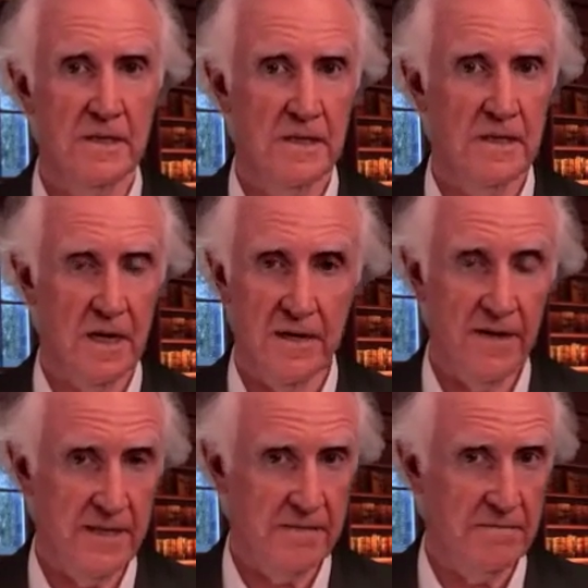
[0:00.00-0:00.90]
I've
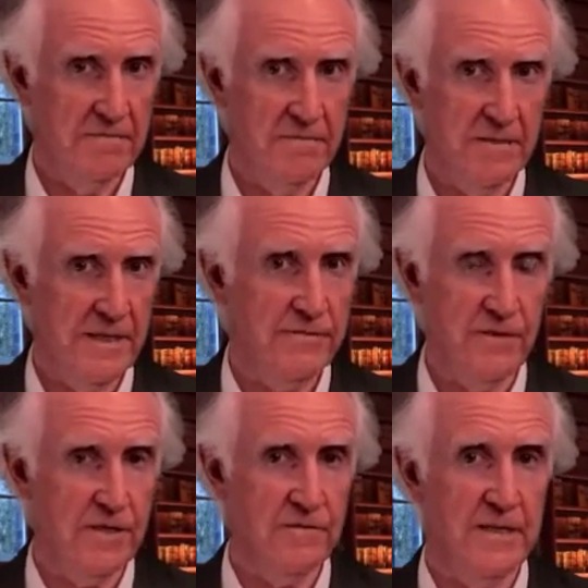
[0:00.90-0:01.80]
had several
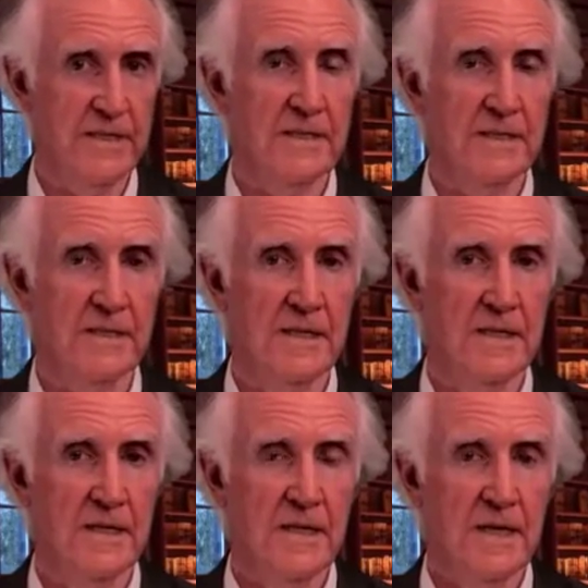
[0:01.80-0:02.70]
careers,
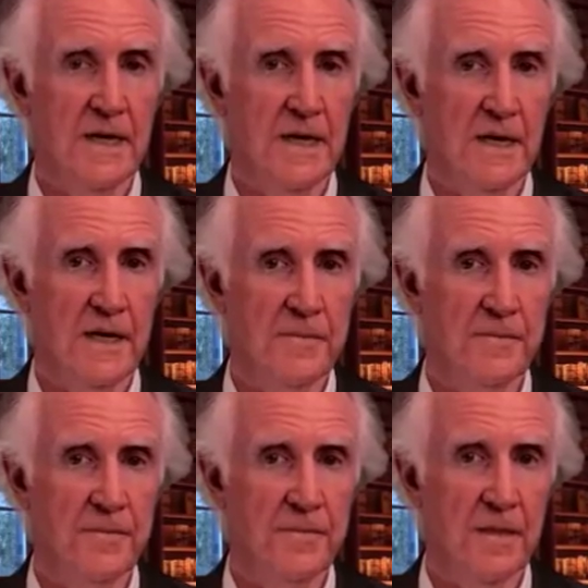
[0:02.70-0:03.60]
but